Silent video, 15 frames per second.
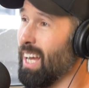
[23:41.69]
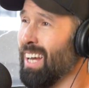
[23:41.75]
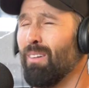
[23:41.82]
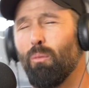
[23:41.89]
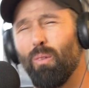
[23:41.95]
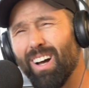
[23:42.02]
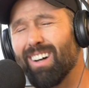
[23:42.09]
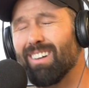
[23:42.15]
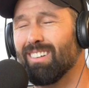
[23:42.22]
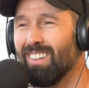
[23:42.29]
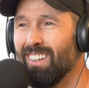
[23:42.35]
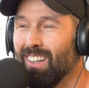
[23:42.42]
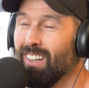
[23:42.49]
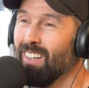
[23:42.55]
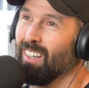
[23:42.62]
well,
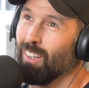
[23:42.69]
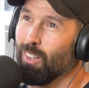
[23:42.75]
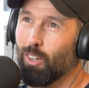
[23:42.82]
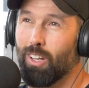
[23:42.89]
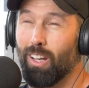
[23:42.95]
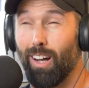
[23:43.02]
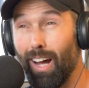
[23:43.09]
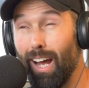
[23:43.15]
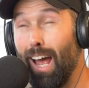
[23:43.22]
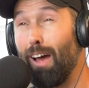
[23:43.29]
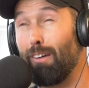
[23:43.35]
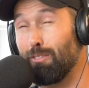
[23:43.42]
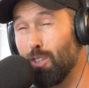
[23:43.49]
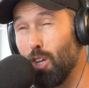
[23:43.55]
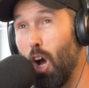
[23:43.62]
look, I have
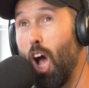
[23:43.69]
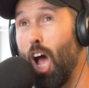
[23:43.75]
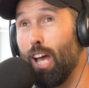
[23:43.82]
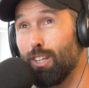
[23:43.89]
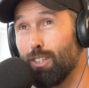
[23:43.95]
died.